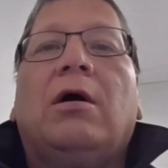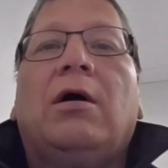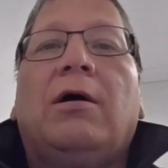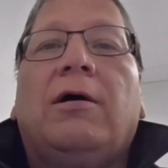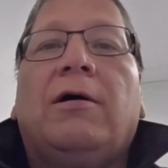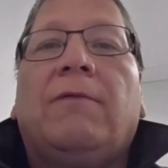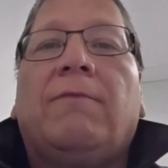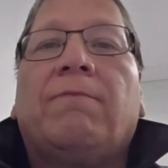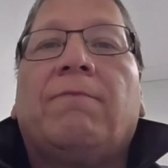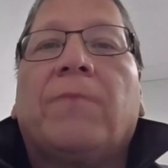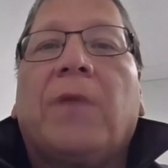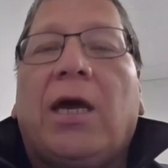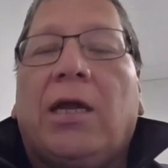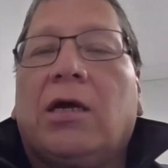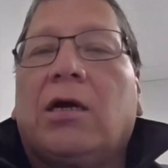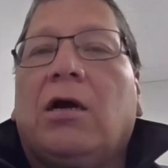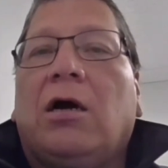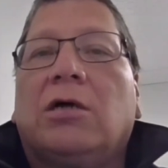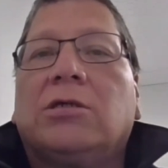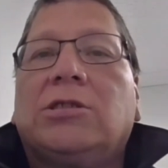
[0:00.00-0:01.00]
and
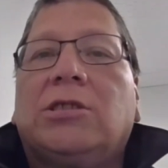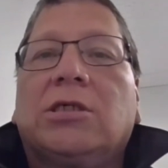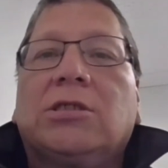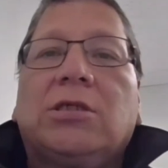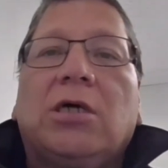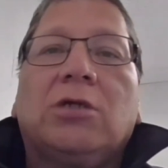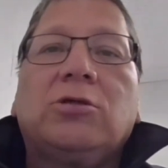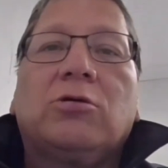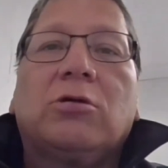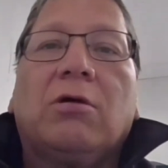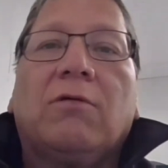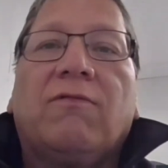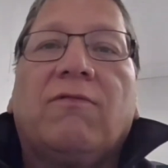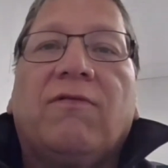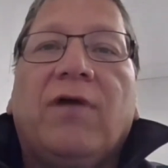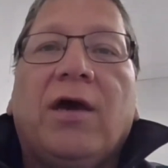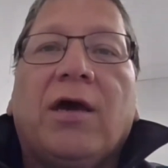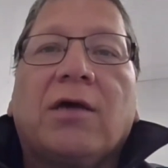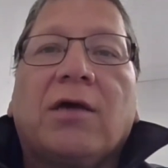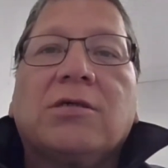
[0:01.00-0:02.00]
it costs $600 to
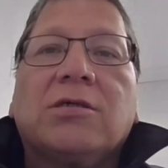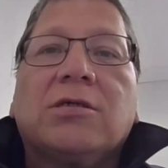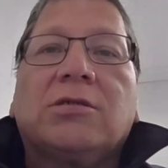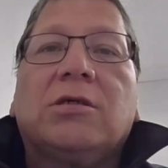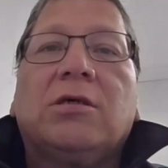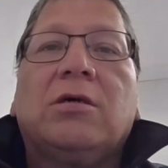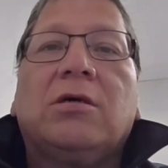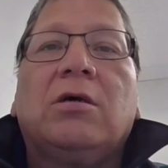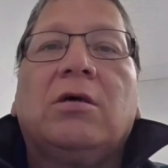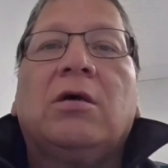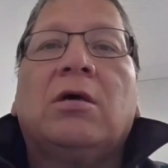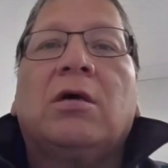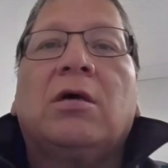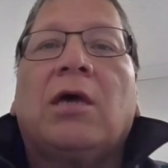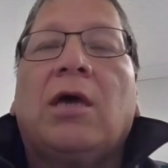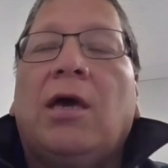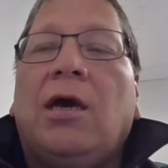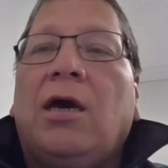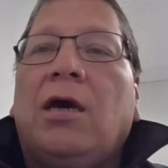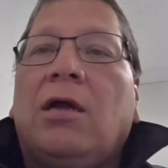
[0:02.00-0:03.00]
fix,
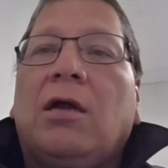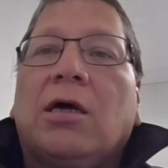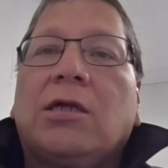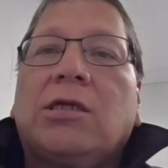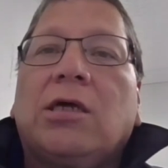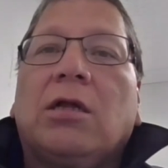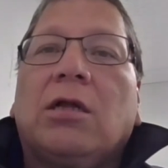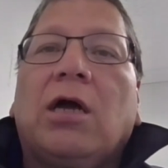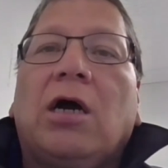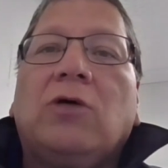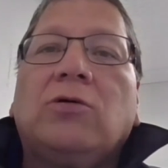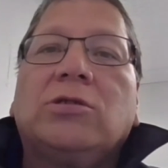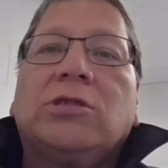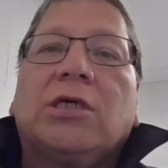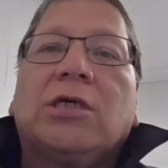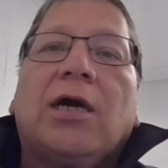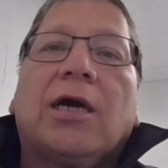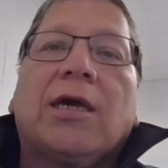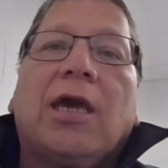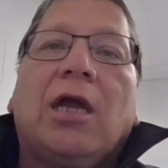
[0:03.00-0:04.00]
and I tell
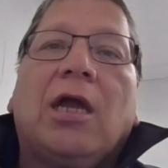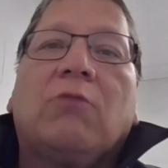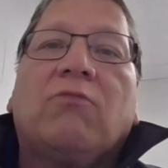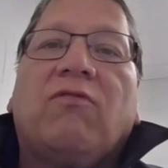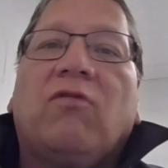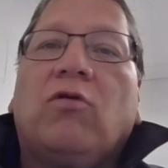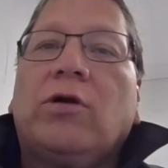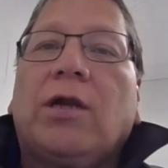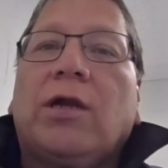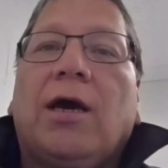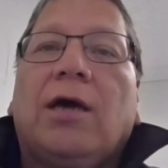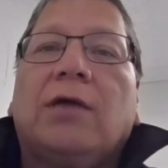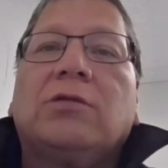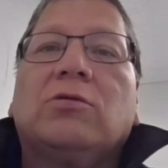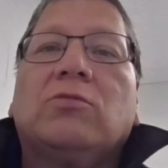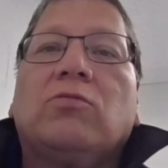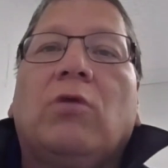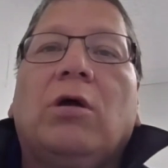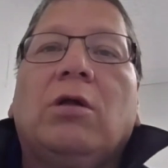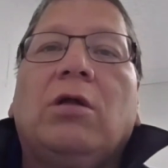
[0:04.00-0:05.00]
housing I can't afford that,
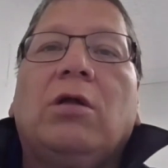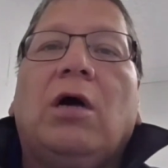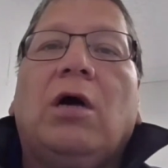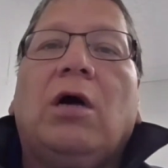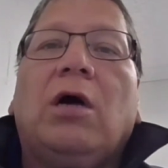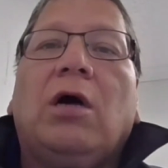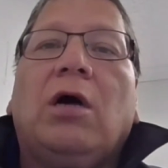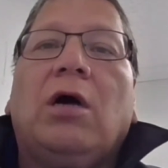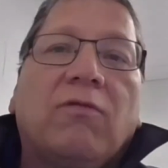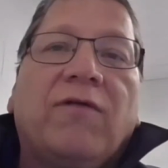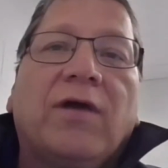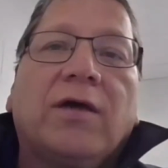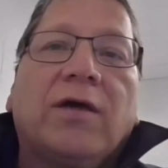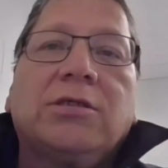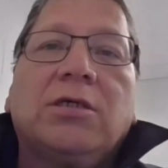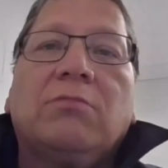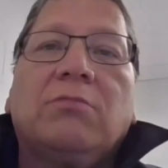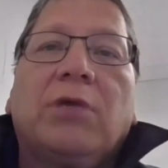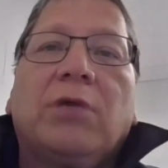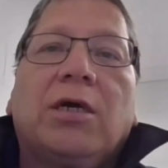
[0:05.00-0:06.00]
well, housing will
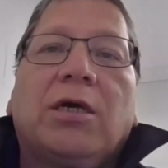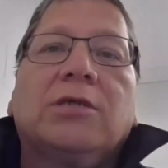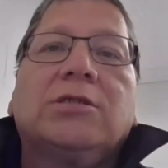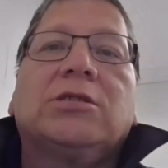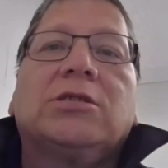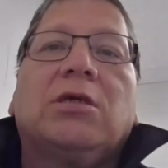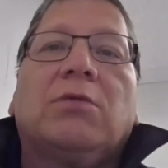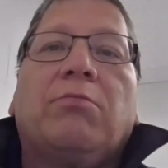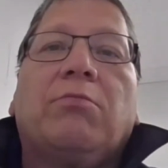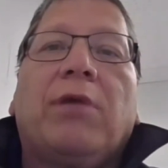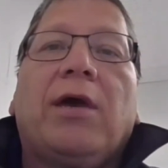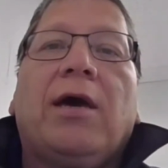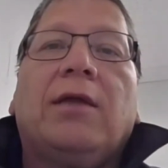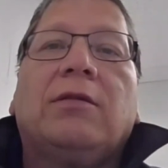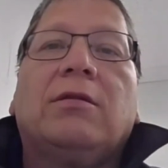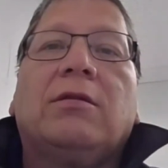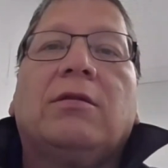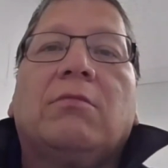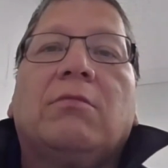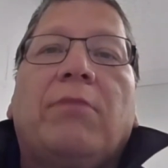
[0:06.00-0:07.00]
fix it because it's a
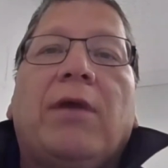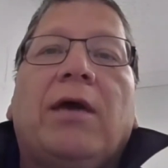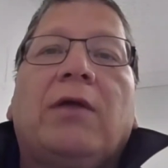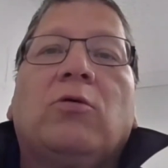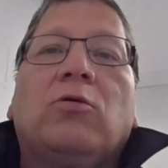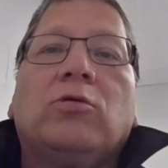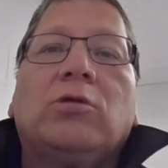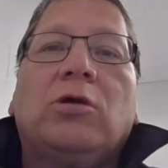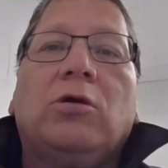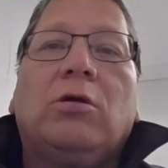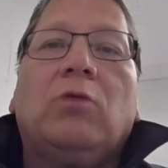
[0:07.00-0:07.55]
ban-owned